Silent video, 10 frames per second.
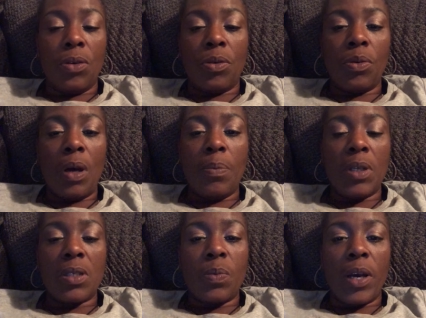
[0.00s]
grew up
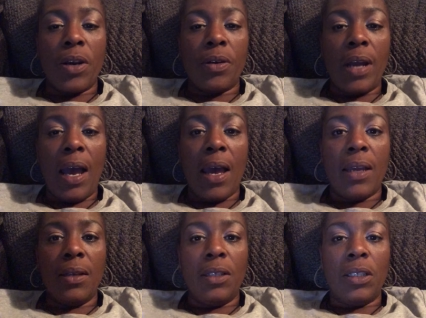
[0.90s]
this way or
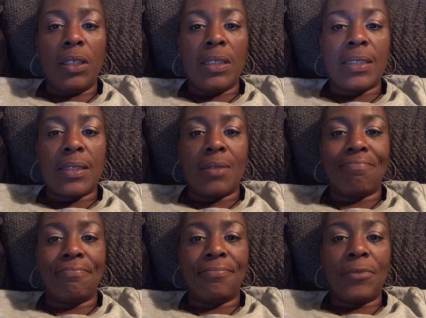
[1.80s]
not. It's
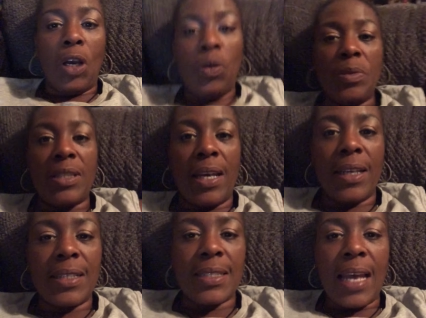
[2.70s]

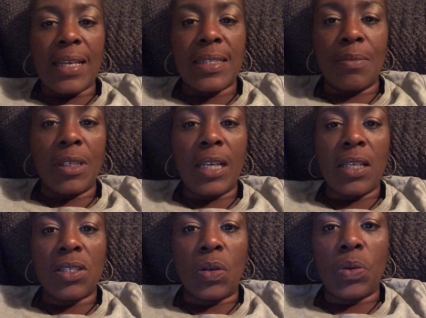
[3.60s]
homesteading is not something
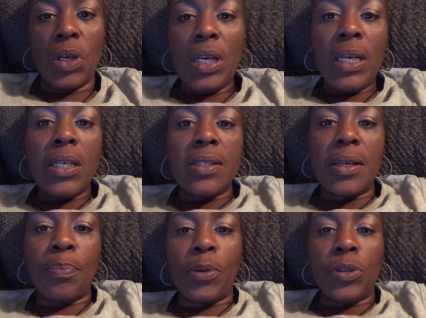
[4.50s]
that's so
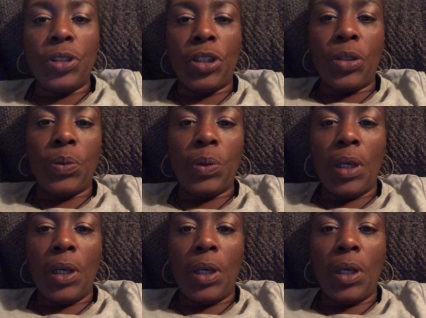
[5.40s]
simple, you know.